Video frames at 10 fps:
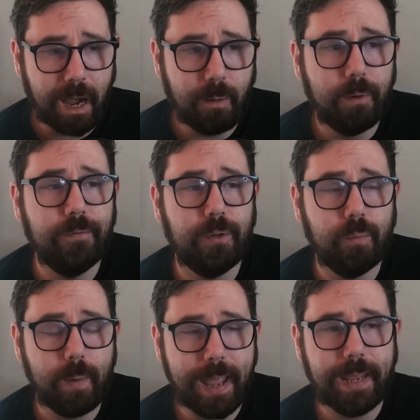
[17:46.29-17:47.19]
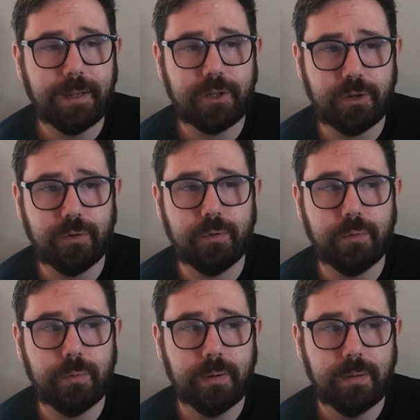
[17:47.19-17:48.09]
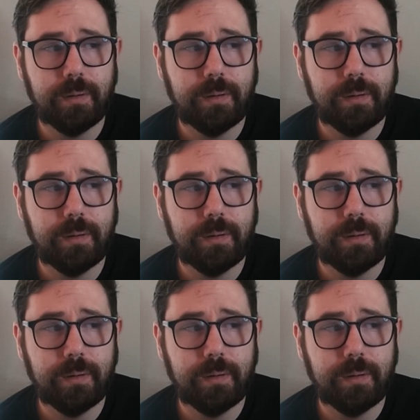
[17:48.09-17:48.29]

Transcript: powerful way to